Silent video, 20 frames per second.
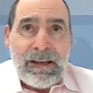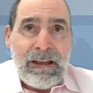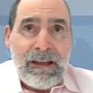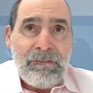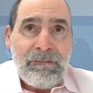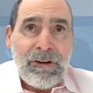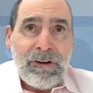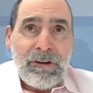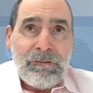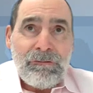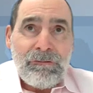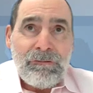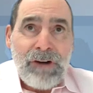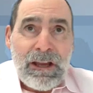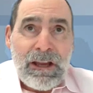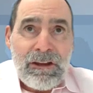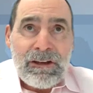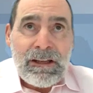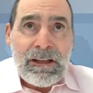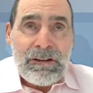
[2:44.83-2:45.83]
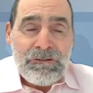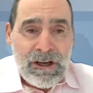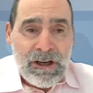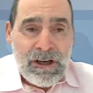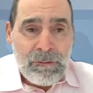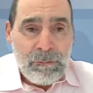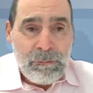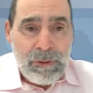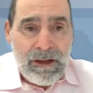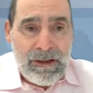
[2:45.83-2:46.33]
level of regulatory
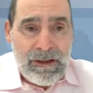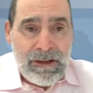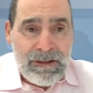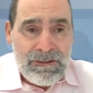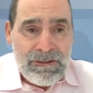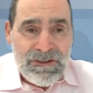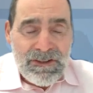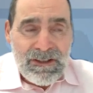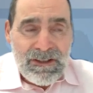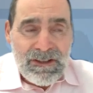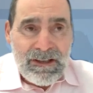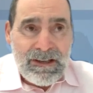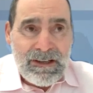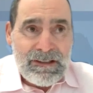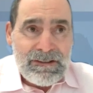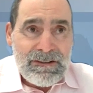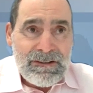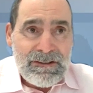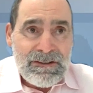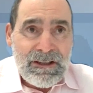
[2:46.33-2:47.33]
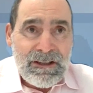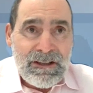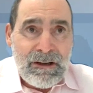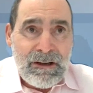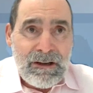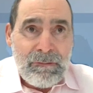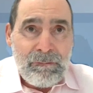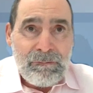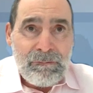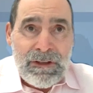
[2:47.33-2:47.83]
compliance, and
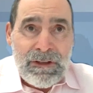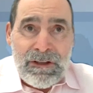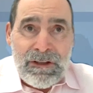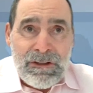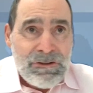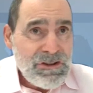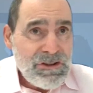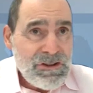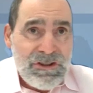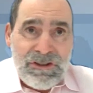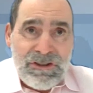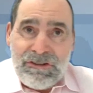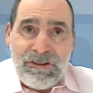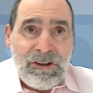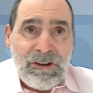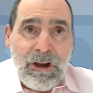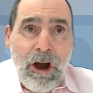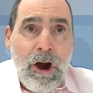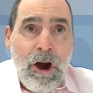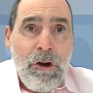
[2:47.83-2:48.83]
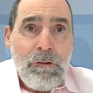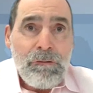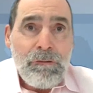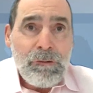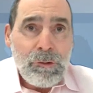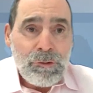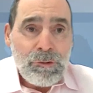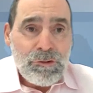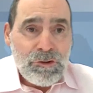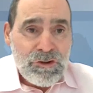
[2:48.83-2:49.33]
just
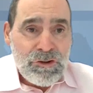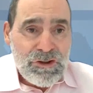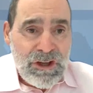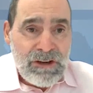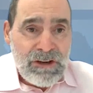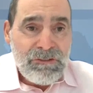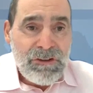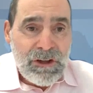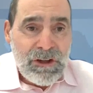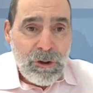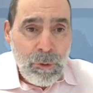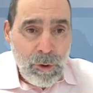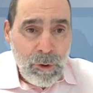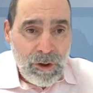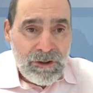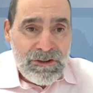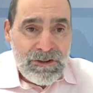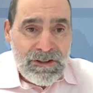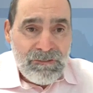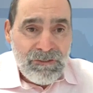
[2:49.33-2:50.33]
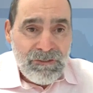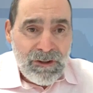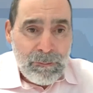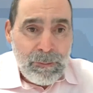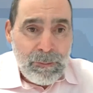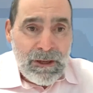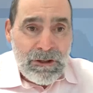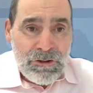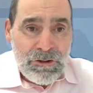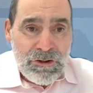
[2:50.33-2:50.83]
overall sort of safety and quality for the
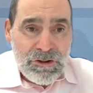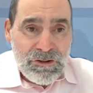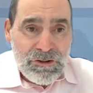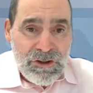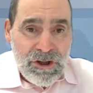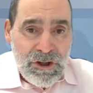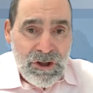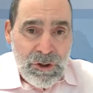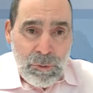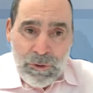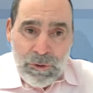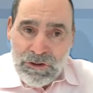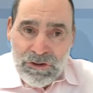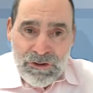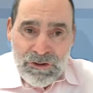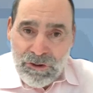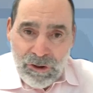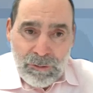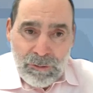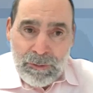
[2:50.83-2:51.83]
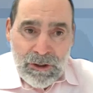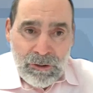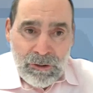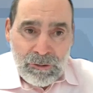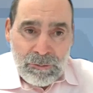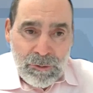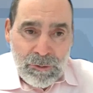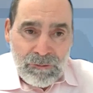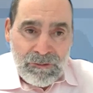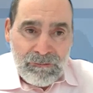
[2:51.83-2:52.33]
patients, which has got to be
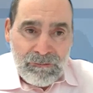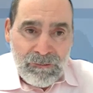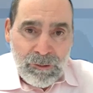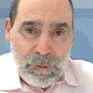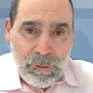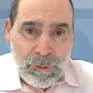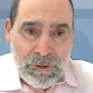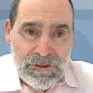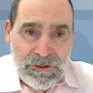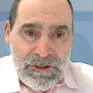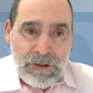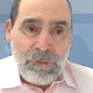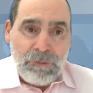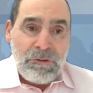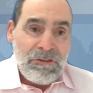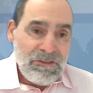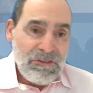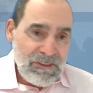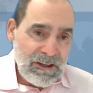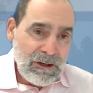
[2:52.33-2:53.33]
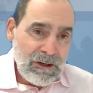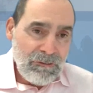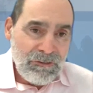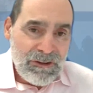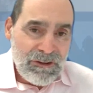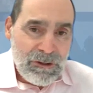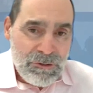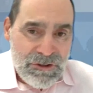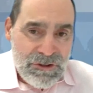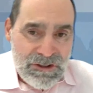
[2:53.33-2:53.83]
good moving forward. So thank you for
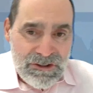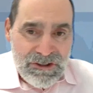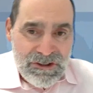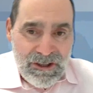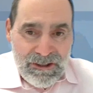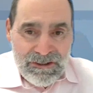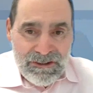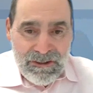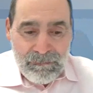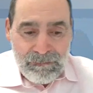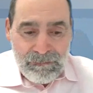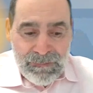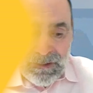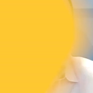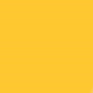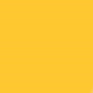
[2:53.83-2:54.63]
those insights.